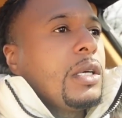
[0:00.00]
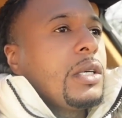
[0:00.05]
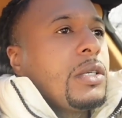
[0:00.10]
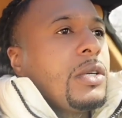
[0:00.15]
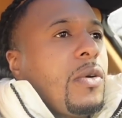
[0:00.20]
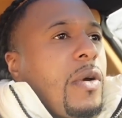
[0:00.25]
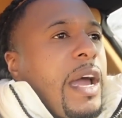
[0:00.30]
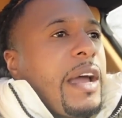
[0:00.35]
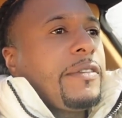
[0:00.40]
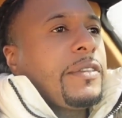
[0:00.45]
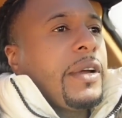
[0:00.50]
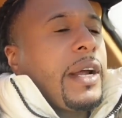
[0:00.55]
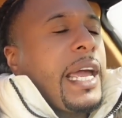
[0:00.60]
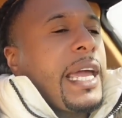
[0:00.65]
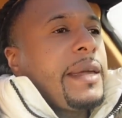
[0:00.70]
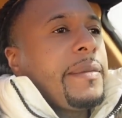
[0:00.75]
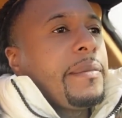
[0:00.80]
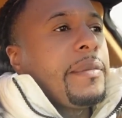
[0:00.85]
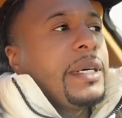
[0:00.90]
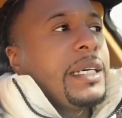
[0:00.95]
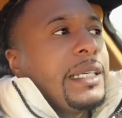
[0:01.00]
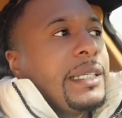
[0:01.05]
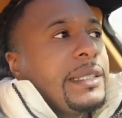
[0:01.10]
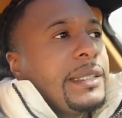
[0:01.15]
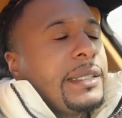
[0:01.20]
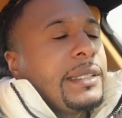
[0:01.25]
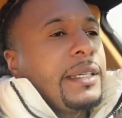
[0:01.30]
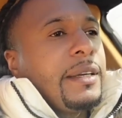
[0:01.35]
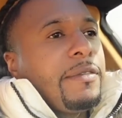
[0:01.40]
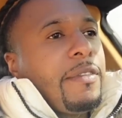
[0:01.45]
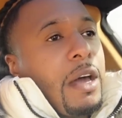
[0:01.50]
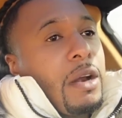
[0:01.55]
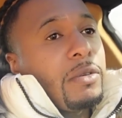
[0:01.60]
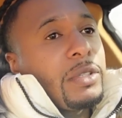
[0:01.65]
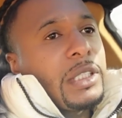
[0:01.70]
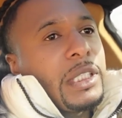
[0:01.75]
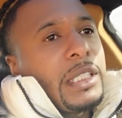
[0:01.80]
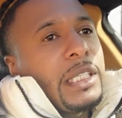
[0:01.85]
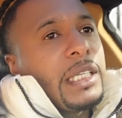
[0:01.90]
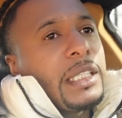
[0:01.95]
you know, after eight months, if I
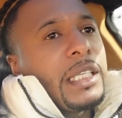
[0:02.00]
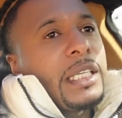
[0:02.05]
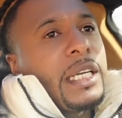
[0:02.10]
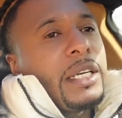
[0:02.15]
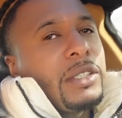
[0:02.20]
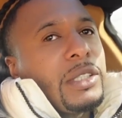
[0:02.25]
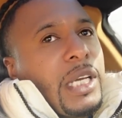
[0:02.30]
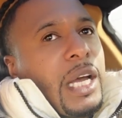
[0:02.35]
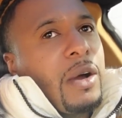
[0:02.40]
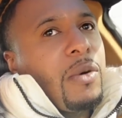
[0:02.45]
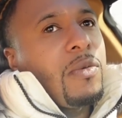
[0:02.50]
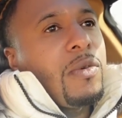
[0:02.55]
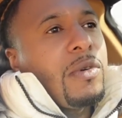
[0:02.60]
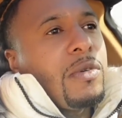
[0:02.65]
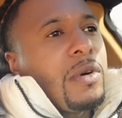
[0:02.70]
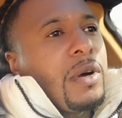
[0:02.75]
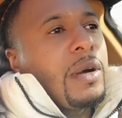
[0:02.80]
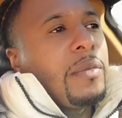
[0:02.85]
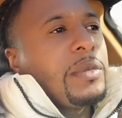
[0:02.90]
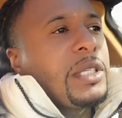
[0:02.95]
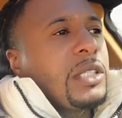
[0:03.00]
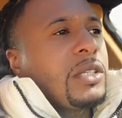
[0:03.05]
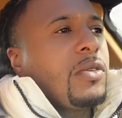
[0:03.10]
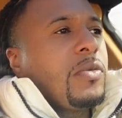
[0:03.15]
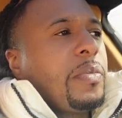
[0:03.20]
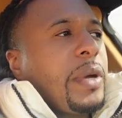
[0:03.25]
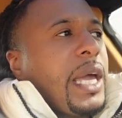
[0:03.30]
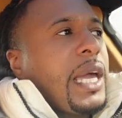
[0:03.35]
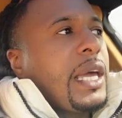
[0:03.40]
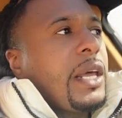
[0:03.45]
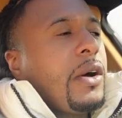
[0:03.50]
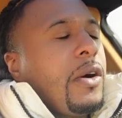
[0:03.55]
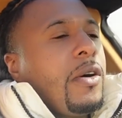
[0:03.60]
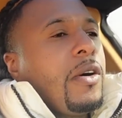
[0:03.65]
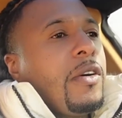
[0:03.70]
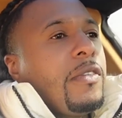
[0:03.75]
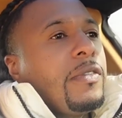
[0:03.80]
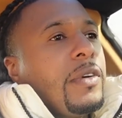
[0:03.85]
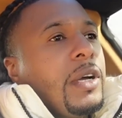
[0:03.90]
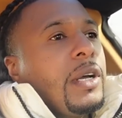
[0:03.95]
don't see nothing else, I won't. I'm just gonna pay it
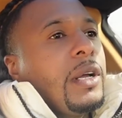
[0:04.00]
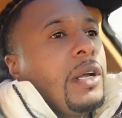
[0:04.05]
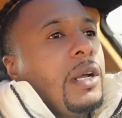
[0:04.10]
off.